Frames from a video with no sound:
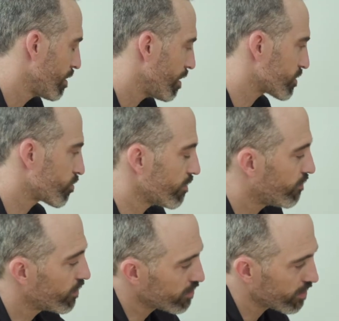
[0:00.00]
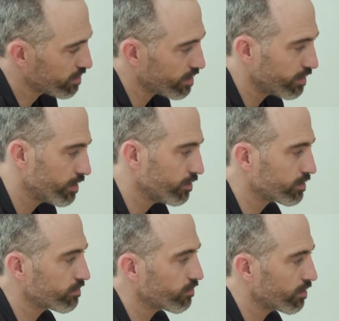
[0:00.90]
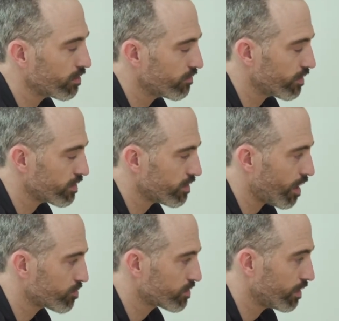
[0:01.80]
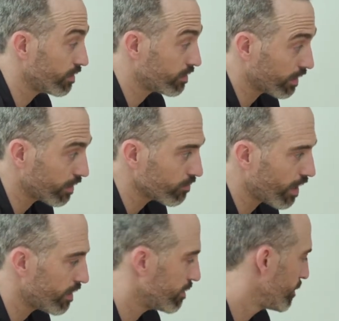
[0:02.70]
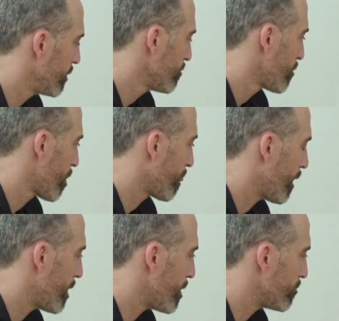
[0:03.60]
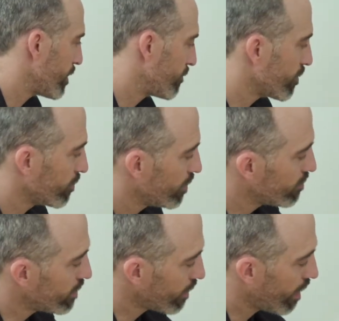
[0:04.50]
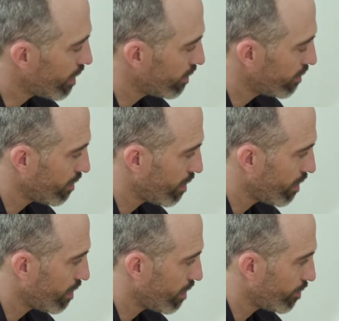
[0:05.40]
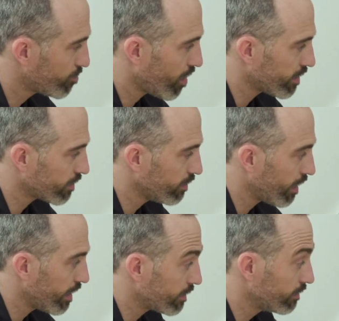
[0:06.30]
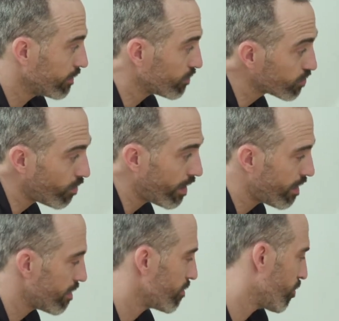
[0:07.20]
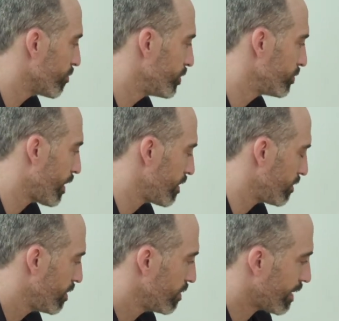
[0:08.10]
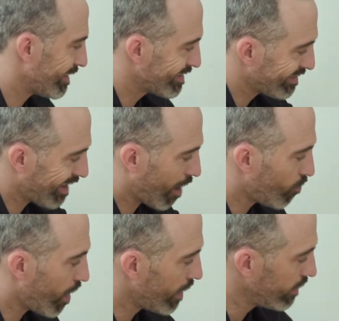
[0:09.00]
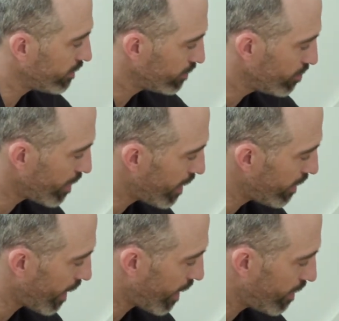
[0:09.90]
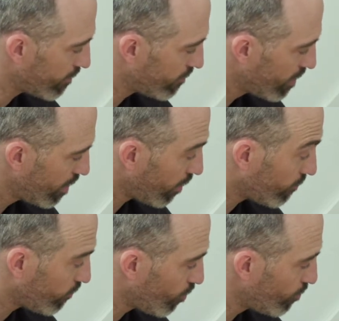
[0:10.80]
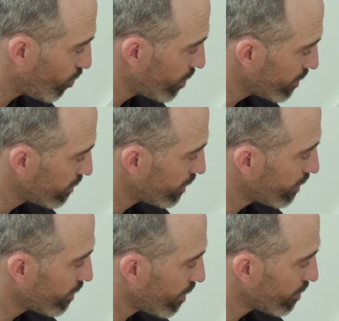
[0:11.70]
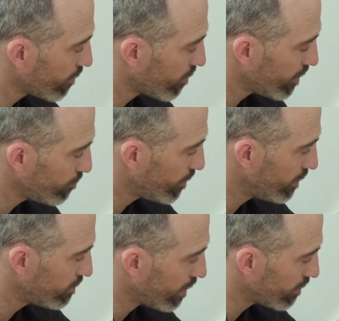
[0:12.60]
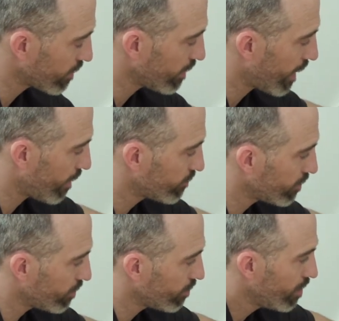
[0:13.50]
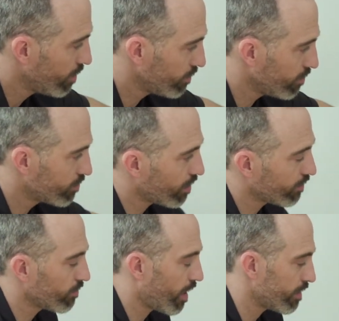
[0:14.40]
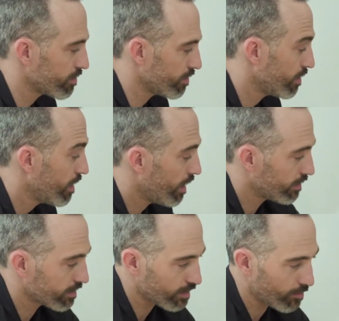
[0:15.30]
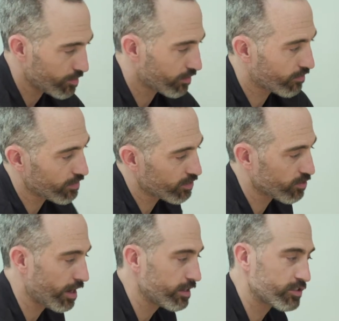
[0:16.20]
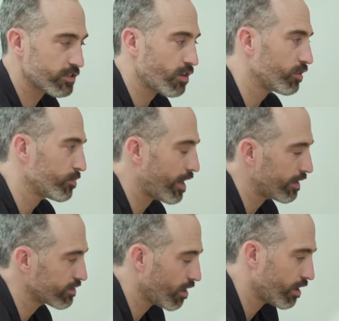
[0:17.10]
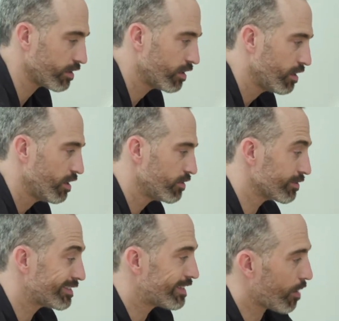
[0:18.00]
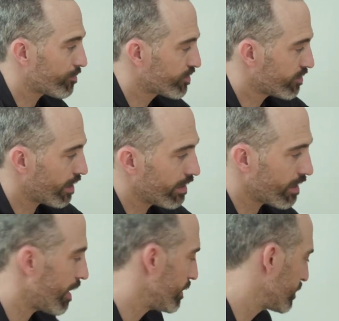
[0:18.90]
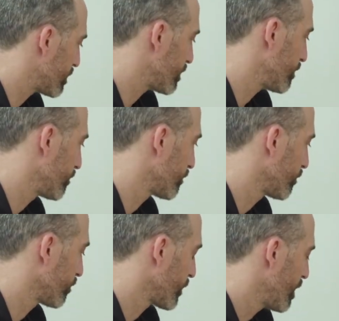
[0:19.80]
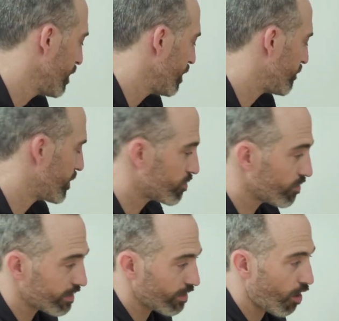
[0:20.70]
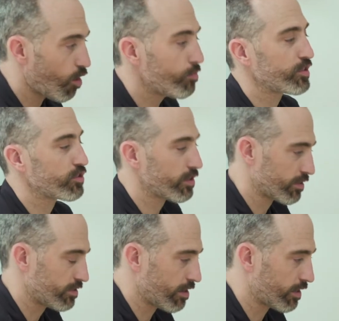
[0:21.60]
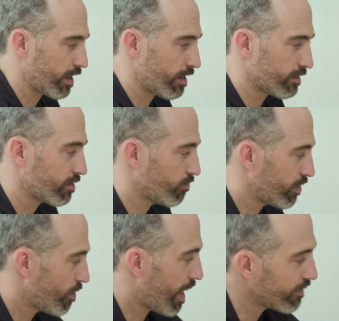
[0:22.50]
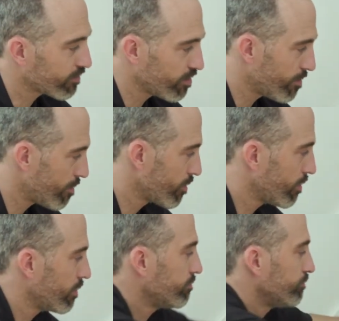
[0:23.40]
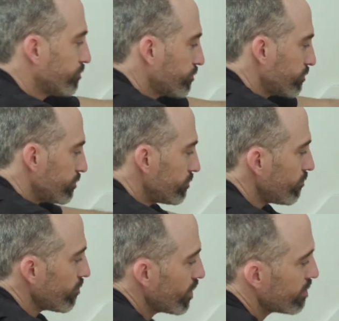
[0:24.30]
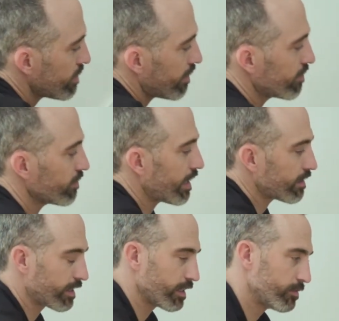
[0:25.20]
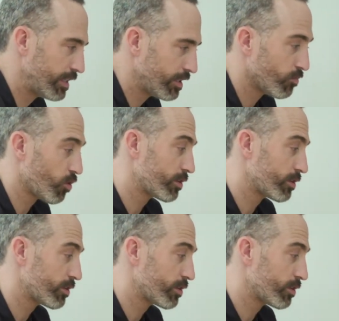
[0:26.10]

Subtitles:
square footages and yields for the steps and to get it right. If you're using a product like Little Square or Moonlight that isn't that wide, you may have a full board and then another thin piece that you're going to have to use on the riser, and the same thing for the tread. It just all depends on your depths and heights. If this was an open stringer staircase, what you have to remember is that you're likely going to need more